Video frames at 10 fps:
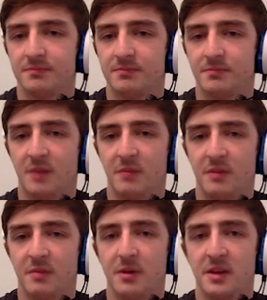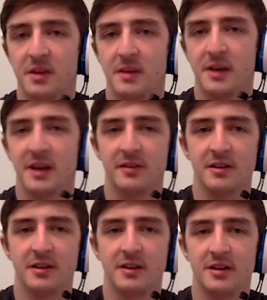And with Muck in the back
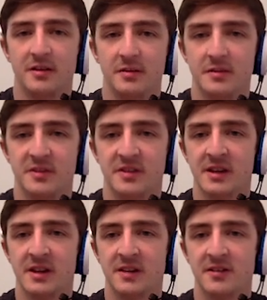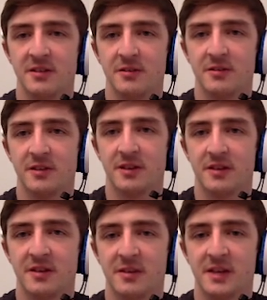for MysticGass, that looks like it's
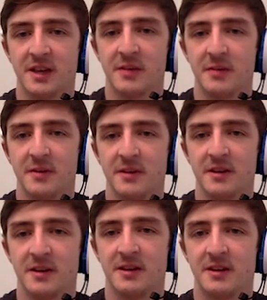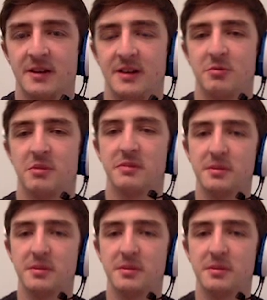going to be game already. Swampert